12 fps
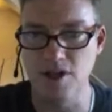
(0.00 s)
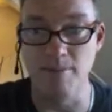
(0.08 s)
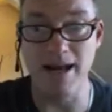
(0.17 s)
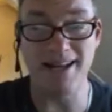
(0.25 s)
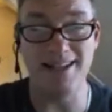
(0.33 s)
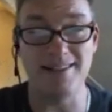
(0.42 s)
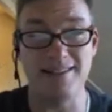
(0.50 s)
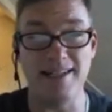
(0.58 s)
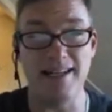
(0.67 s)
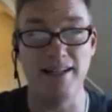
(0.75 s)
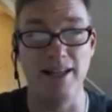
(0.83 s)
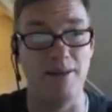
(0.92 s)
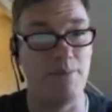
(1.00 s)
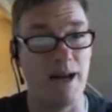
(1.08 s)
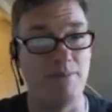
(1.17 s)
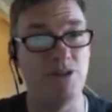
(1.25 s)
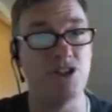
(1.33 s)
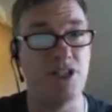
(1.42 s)
So I'm not going to steal it,
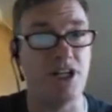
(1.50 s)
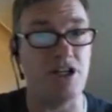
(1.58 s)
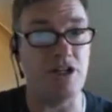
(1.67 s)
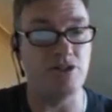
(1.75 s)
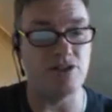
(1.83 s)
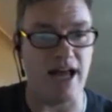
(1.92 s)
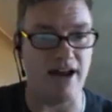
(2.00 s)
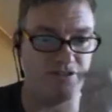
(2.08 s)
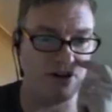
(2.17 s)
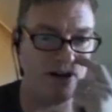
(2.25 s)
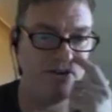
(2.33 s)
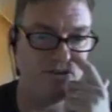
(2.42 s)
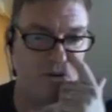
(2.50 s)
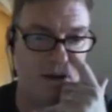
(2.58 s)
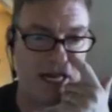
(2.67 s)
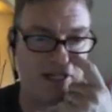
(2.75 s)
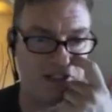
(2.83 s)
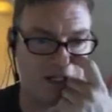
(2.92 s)
but I'm just going to use that for
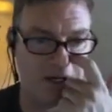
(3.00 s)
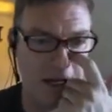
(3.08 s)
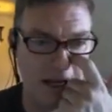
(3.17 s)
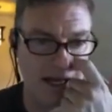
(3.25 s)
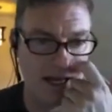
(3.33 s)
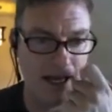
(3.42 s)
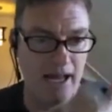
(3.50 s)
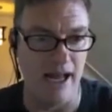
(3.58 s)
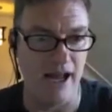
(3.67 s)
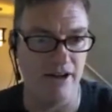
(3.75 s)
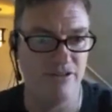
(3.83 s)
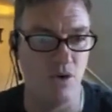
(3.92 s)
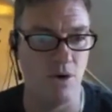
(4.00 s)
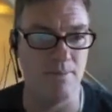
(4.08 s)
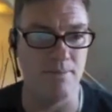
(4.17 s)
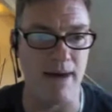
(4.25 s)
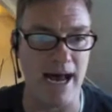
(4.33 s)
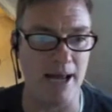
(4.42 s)
information for
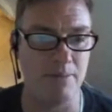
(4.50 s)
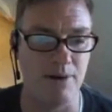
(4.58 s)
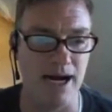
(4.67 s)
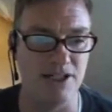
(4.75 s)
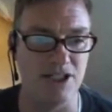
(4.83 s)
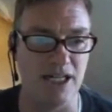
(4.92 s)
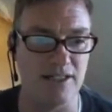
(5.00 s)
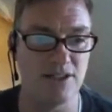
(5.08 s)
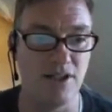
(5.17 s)
my project.